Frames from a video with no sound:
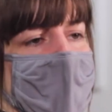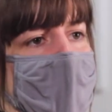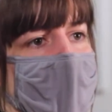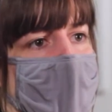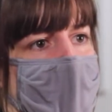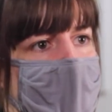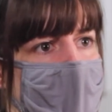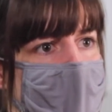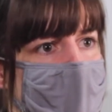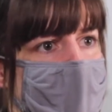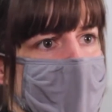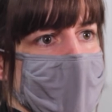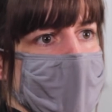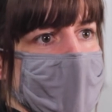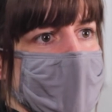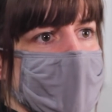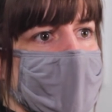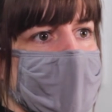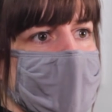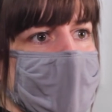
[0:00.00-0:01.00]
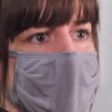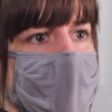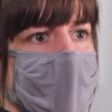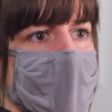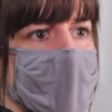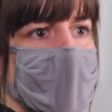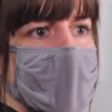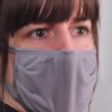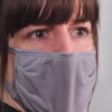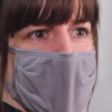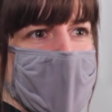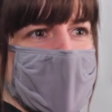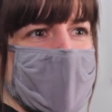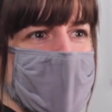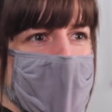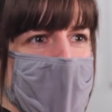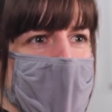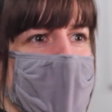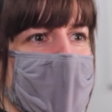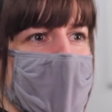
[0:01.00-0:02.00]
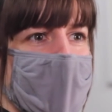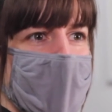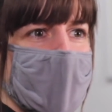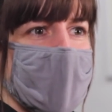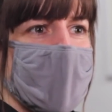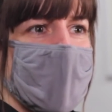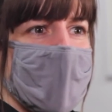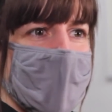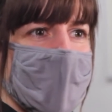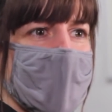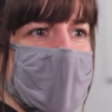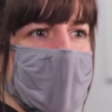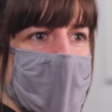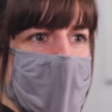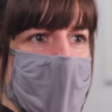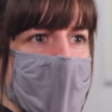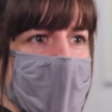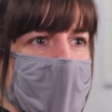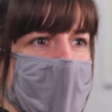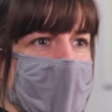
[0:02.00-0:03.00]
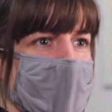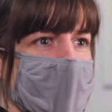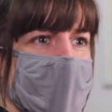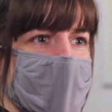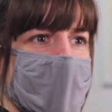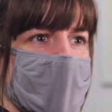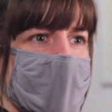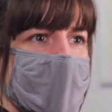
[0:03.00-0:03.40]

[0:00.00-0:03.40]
and not just pass by without